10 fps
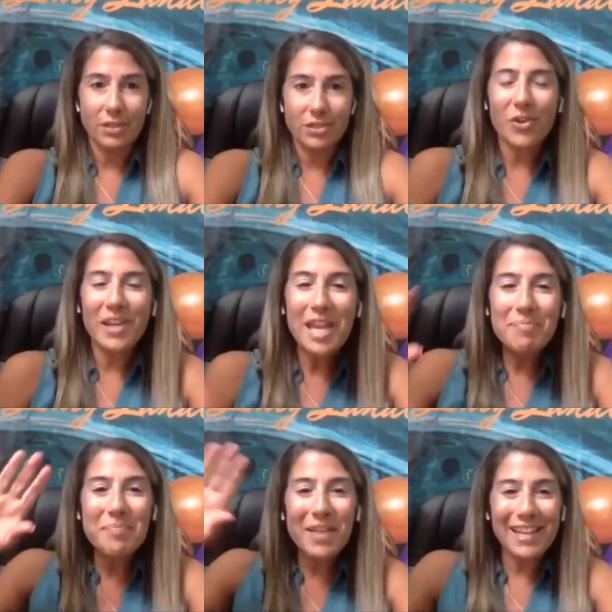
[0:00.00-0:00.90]
So yeah. I keep
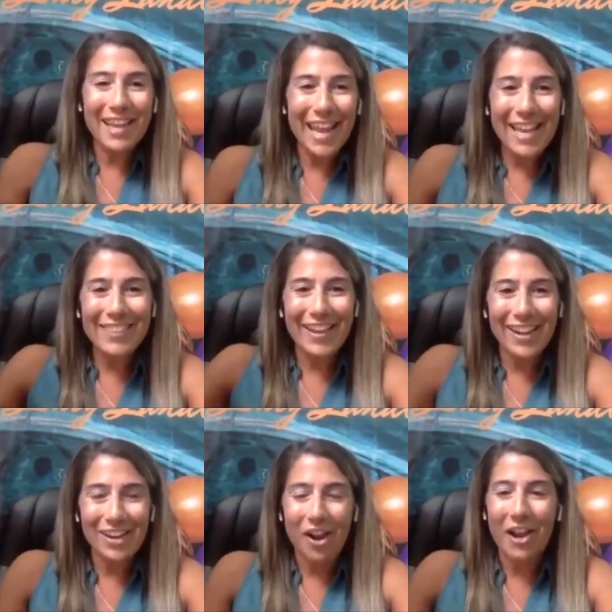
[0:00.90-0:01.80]
them like hanging
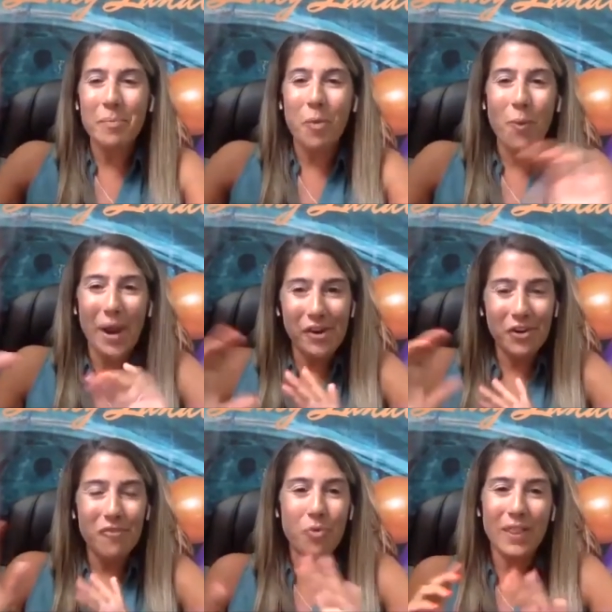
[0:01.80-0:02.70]
there. I'm aware
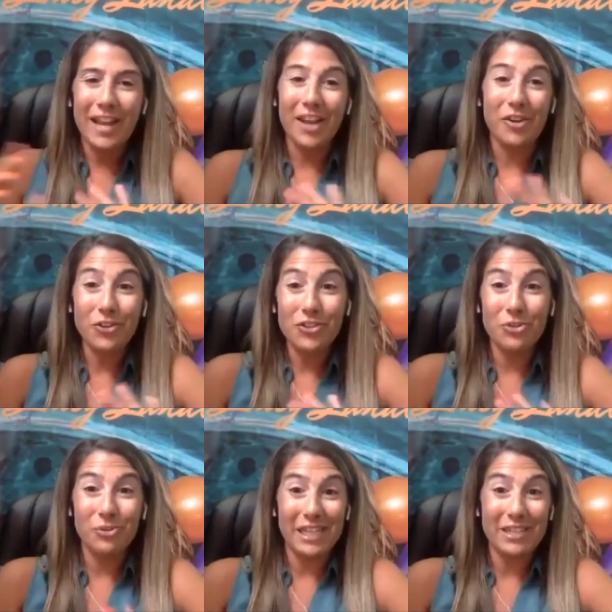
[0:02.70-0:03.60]
of what like I could
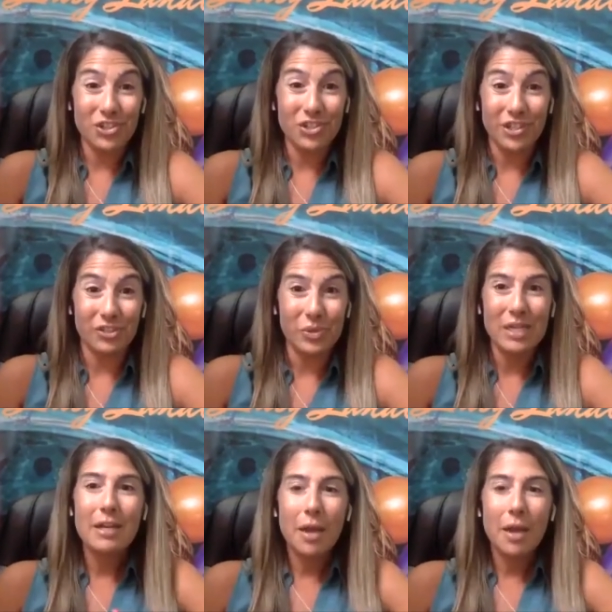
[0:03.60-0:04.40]
do, need to do. Yeah.